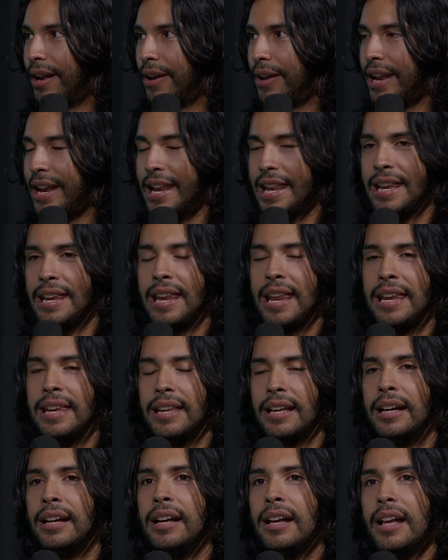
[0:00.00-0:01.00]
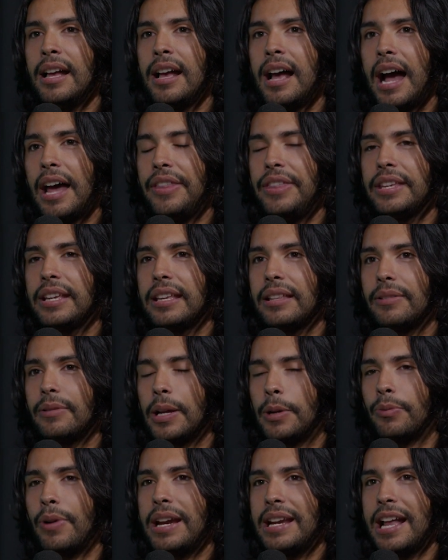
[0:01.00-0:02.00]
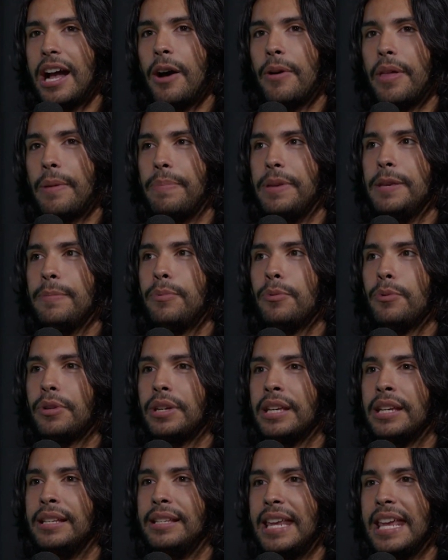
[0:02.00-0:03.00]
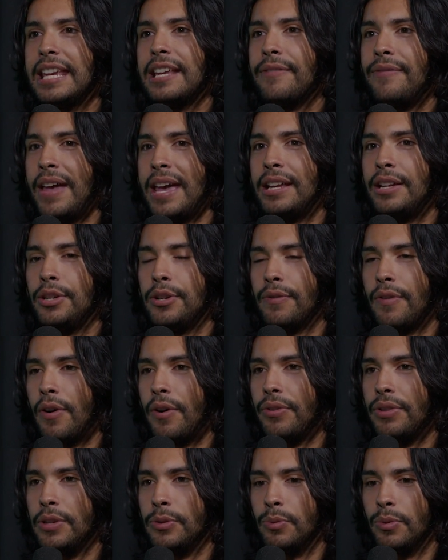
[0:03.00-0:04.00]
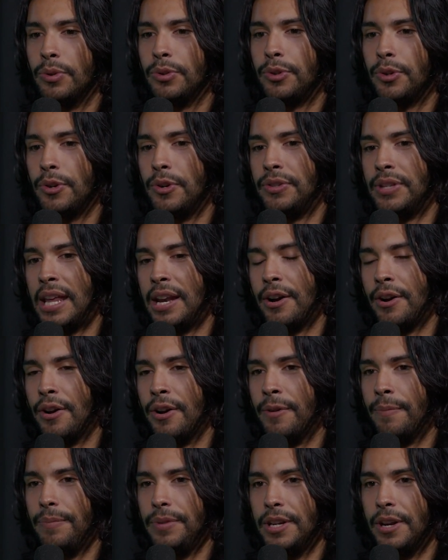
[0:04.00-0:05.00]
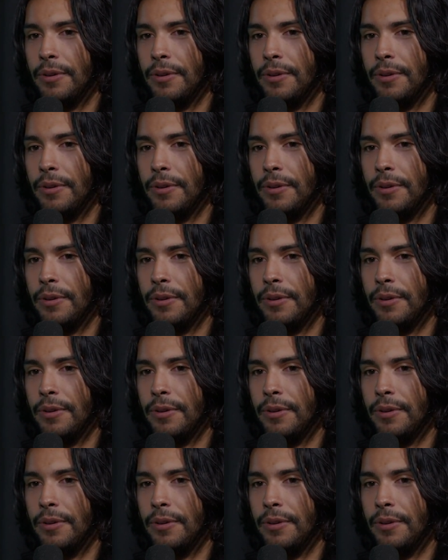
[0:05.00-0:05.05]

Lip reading: And I think like right now that people could take advantage of all these realtors that are,